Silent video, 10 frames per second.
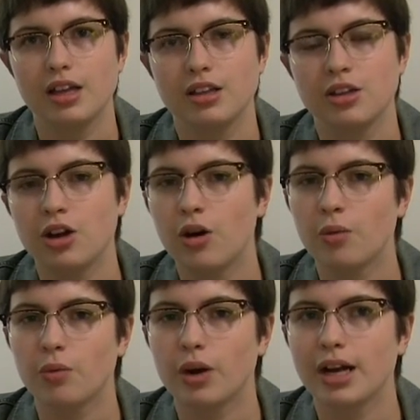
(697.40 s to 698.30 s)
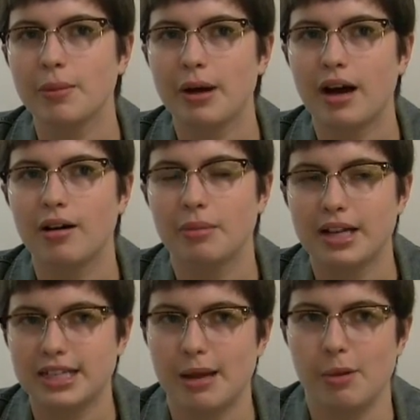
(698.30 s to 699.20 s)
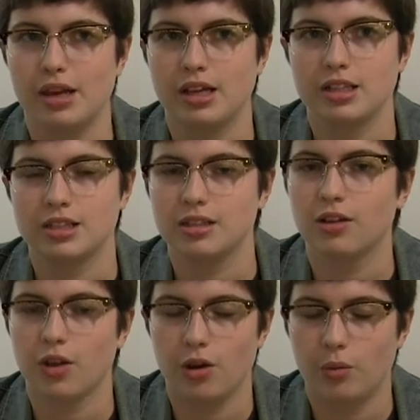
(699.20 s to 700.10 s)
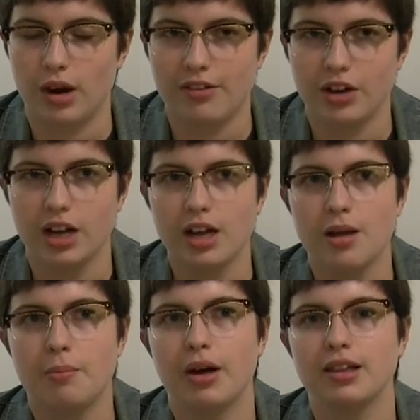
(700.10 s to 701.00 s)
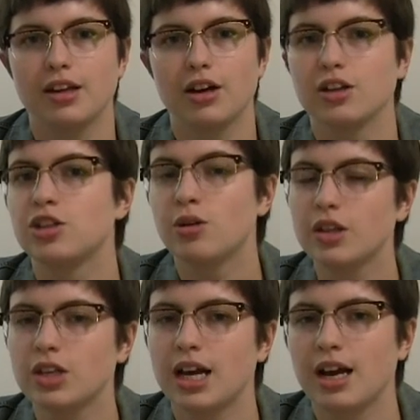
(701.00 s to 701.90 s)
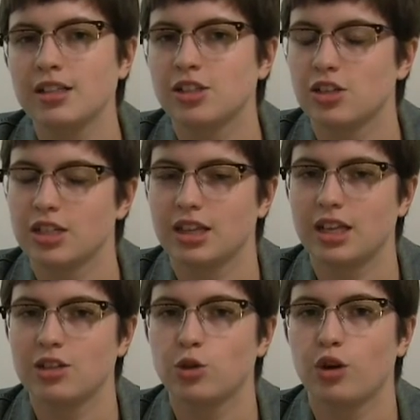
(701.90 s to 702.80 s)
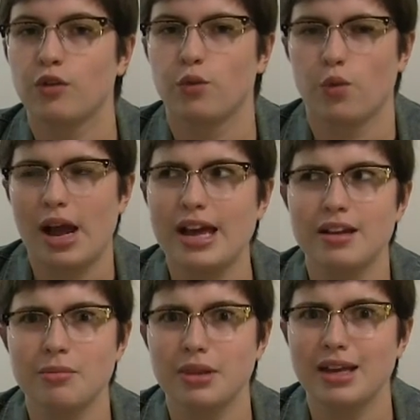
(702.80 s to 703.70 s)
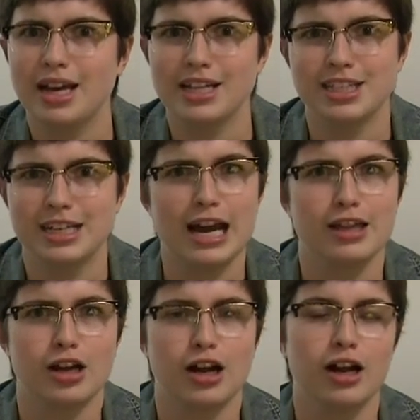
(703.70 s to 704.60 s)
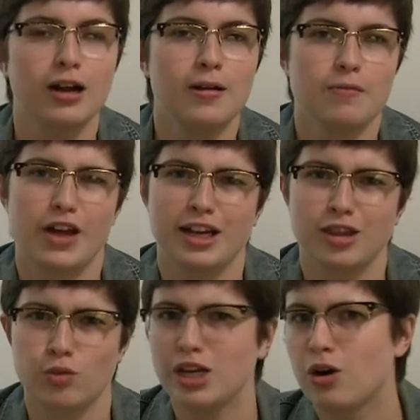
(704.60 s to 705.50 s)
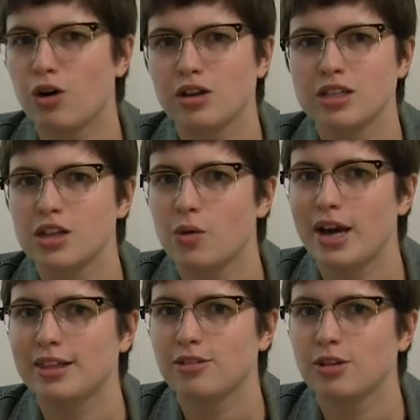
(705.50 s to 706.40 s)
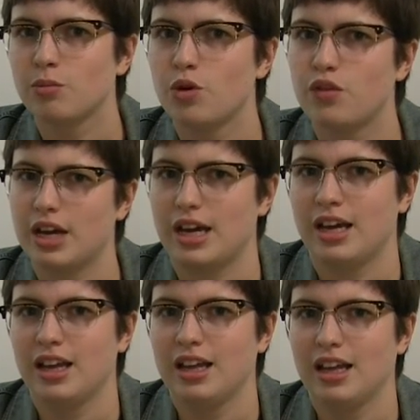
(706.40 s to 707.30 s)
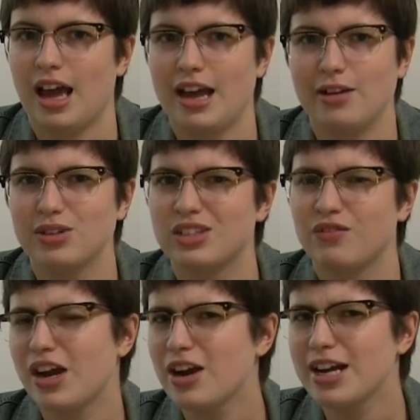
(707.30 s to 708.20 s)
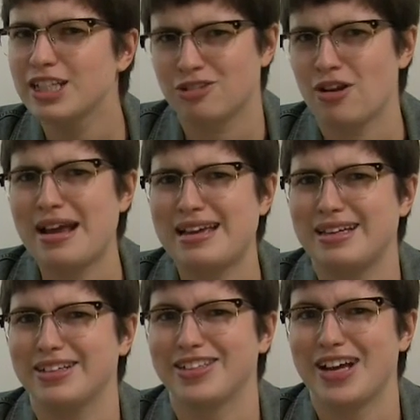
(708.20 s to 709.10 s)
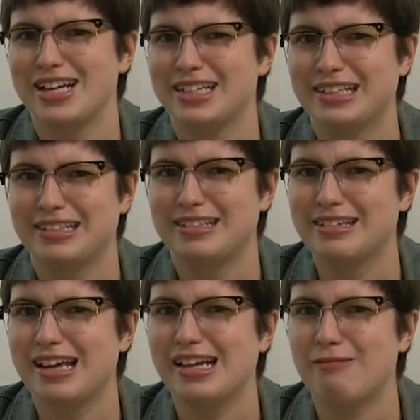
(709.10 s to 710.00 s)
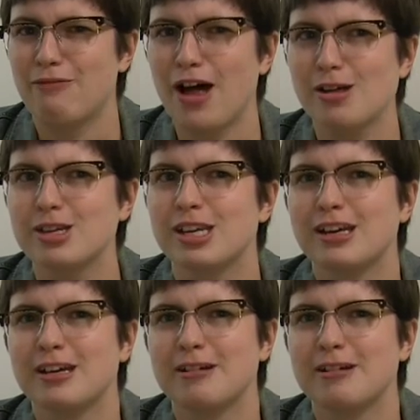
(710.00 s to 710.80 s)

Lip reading: you don't worry about Matt Damon, he's alone, whatever. But there are two other characters that they sort of randomly get together like 3/4 of the way through the movie. And it was very strange, and it felt